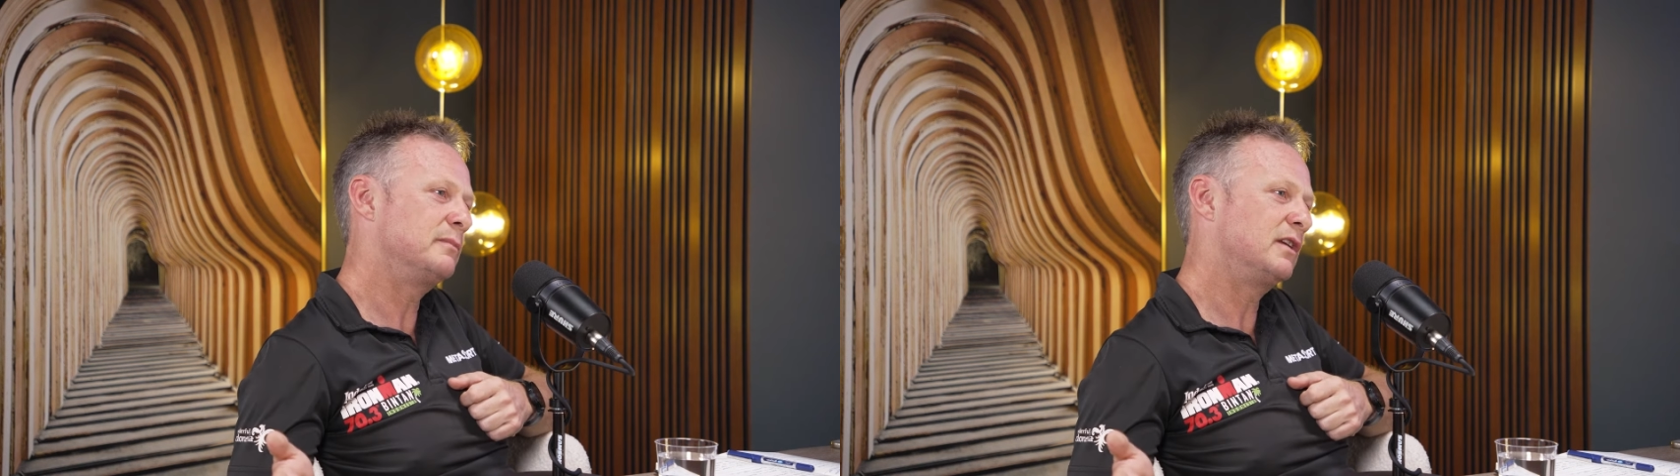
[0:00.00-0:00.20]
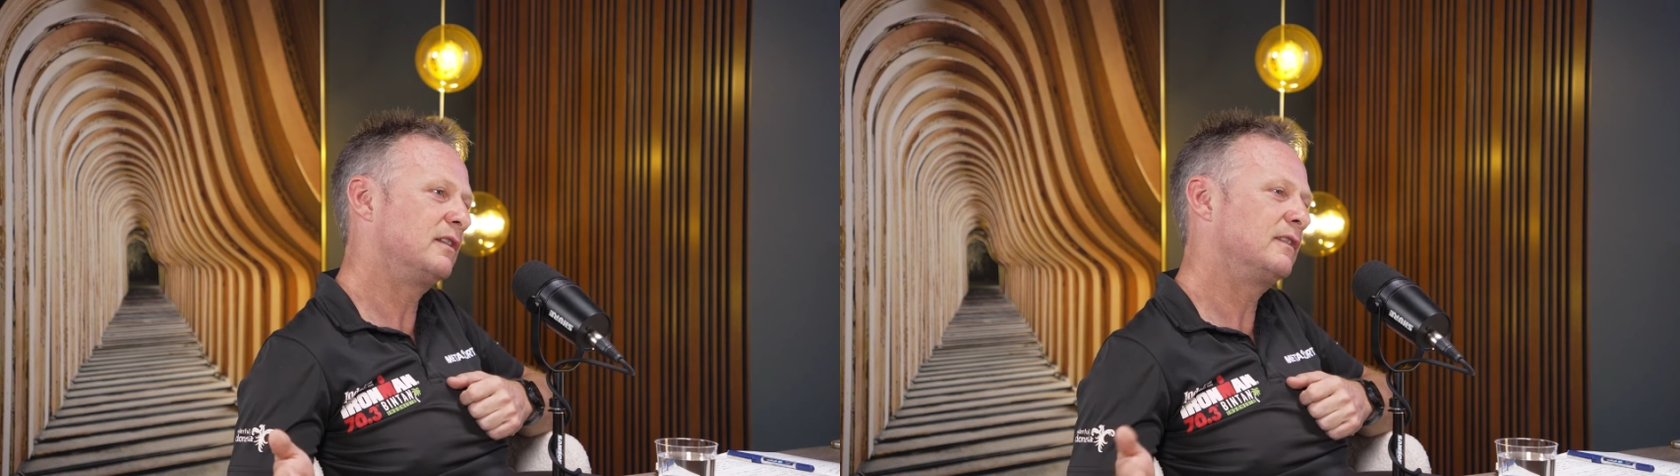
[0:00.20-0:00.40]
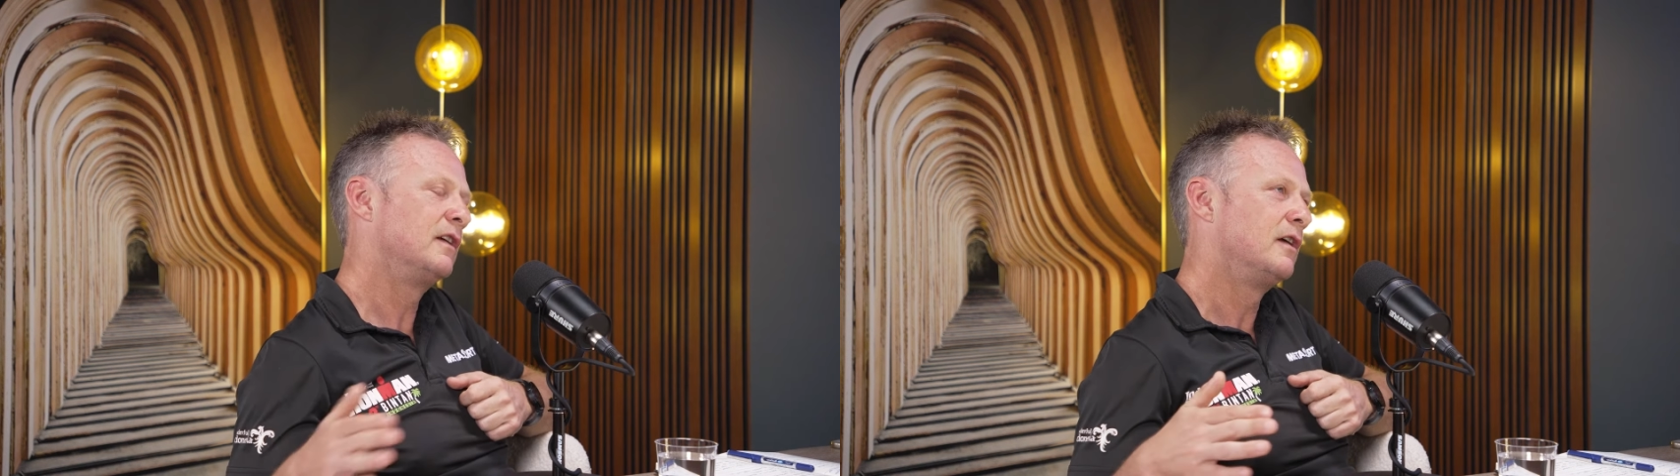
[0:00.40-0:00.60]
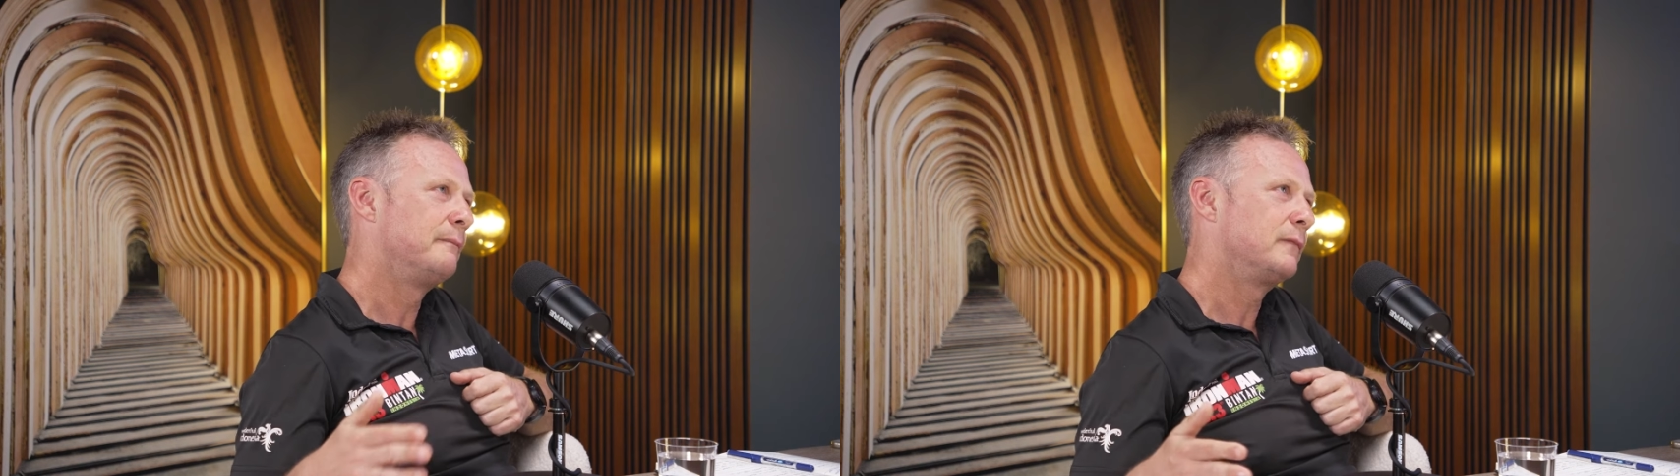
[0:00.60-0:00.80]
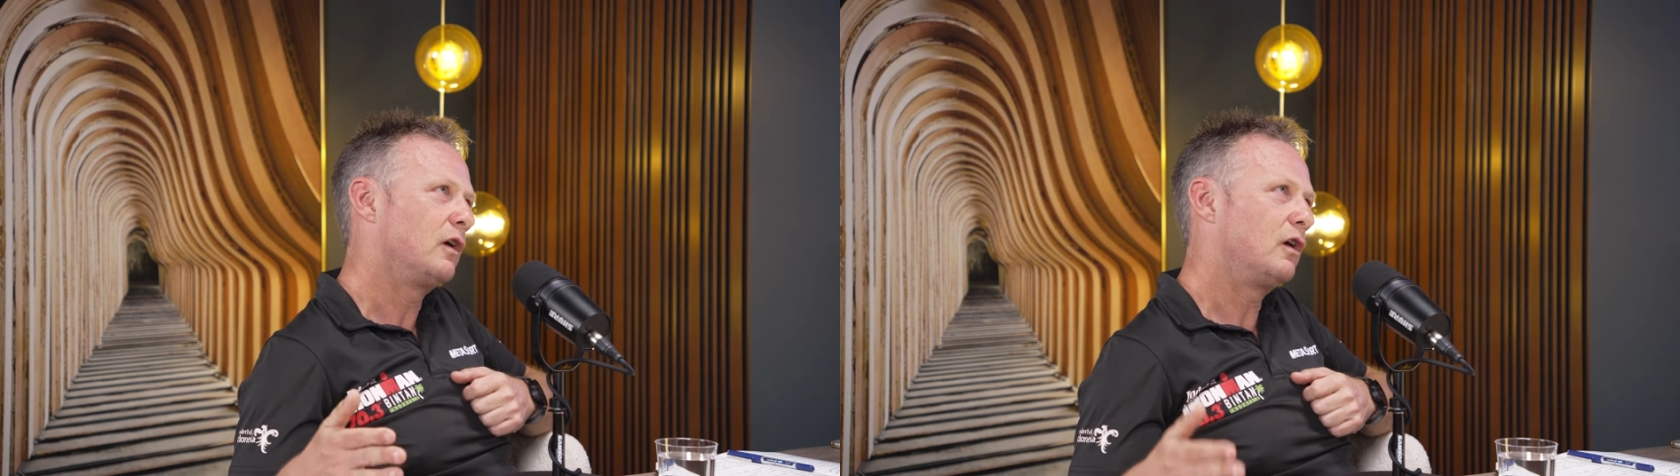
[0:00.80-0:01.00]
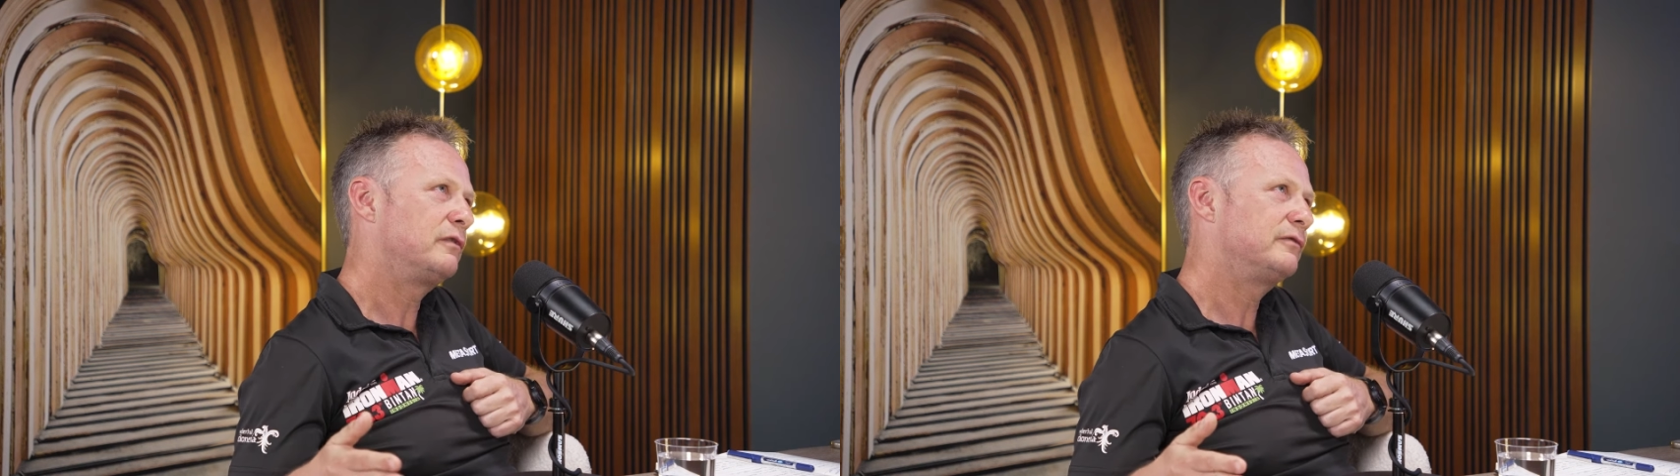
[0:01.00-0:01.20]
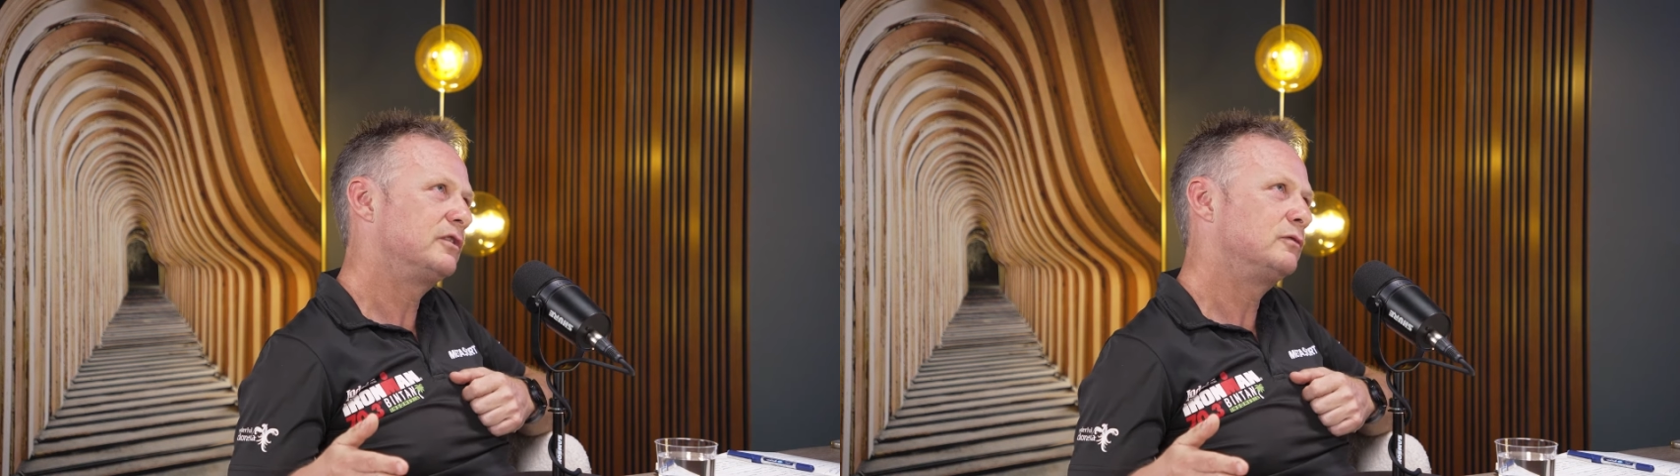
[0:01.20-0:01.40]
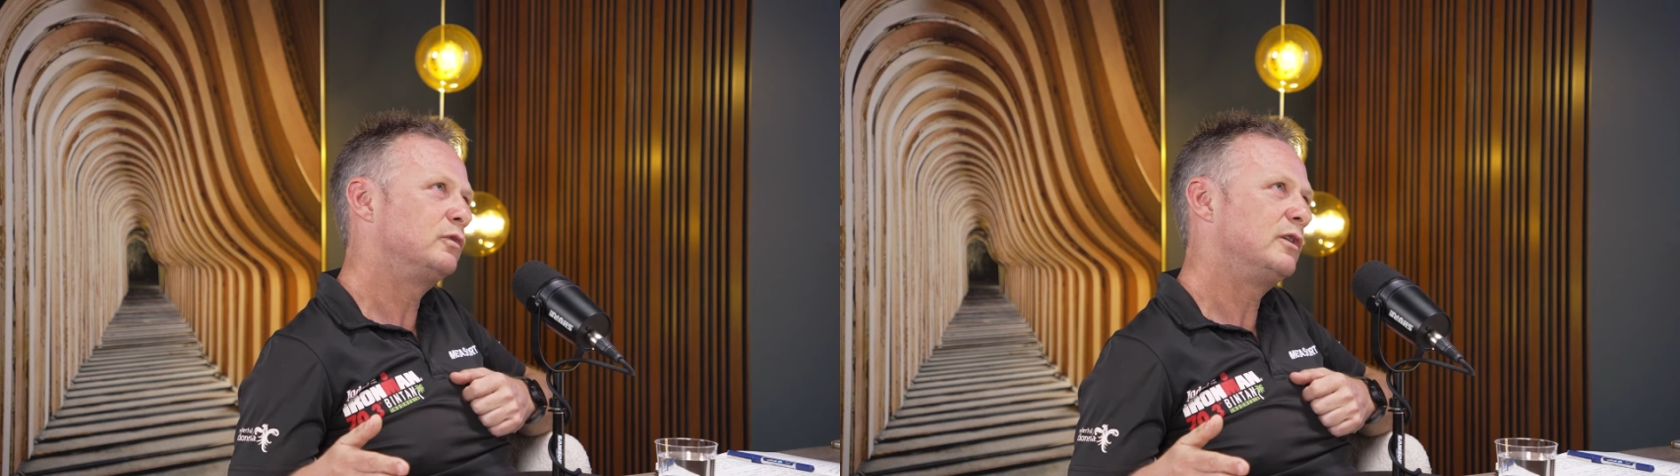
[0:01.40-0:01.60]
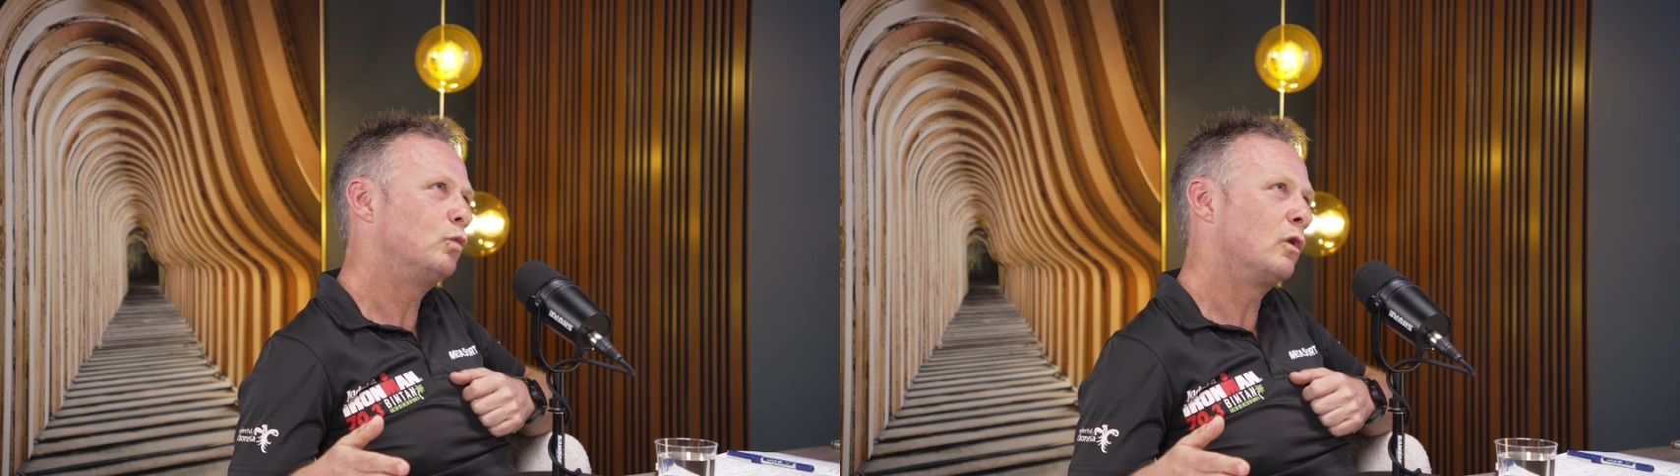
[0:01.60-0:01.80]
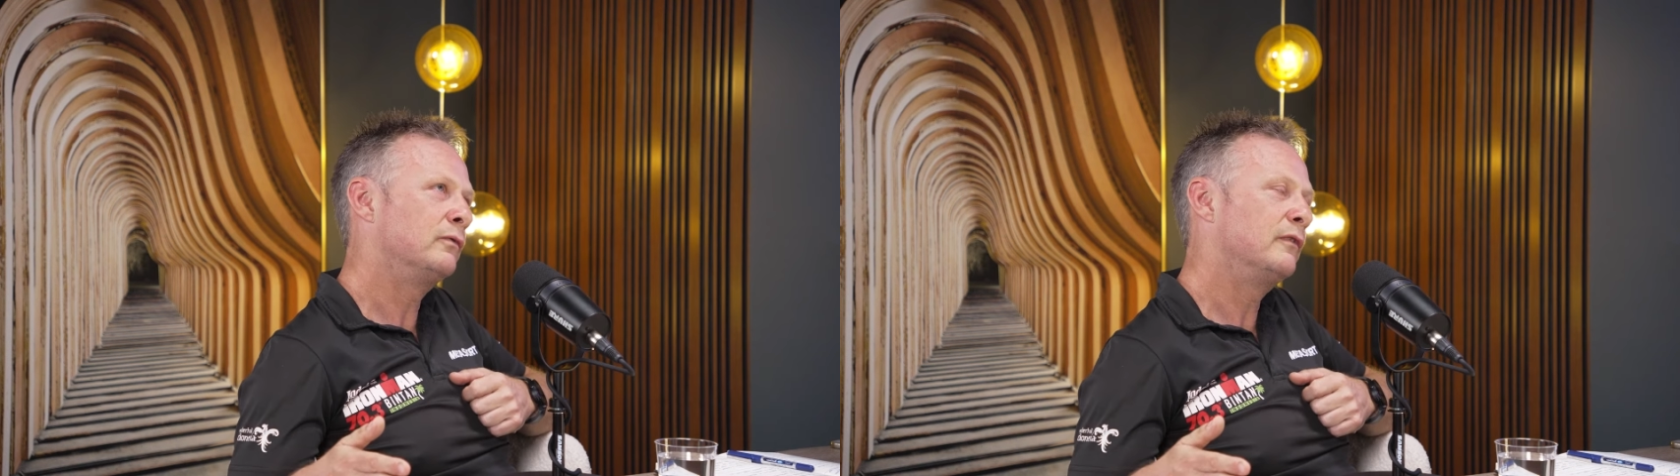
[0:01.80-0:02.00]
because often we
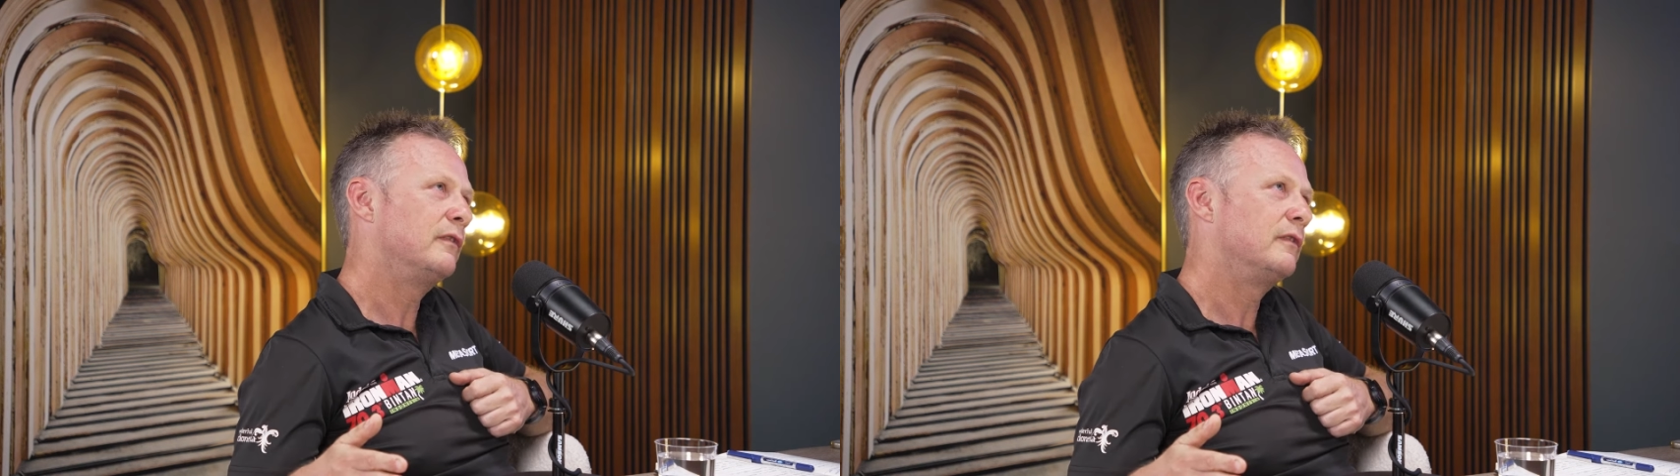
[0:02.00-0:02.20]
want